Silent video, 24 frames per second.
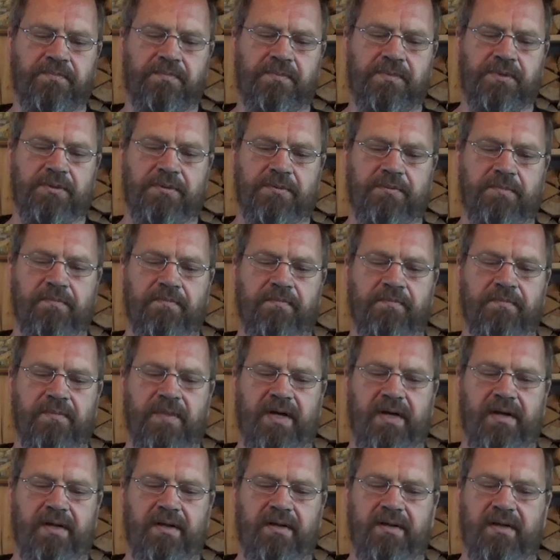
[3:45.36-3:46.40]
Yeah.
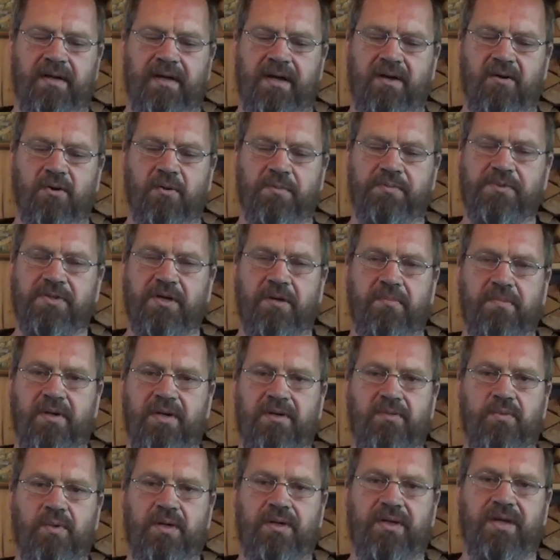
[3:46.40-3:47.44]
I, I hope
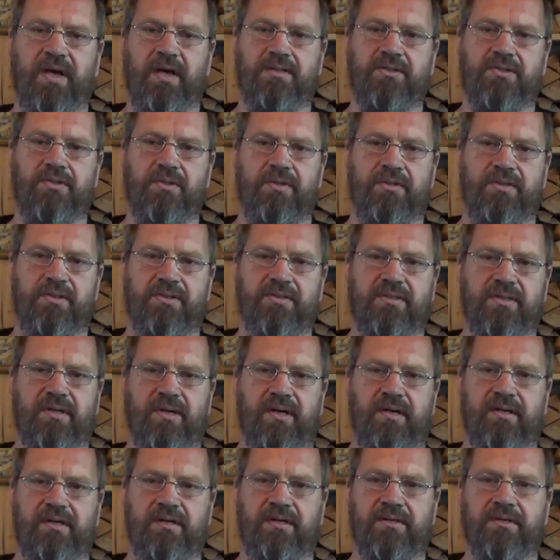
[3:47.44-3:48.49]
somebody will get to this
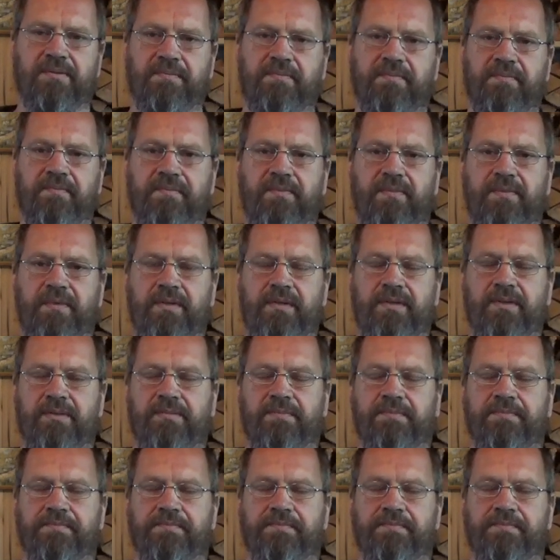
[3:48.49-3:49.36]
guy. Yeah.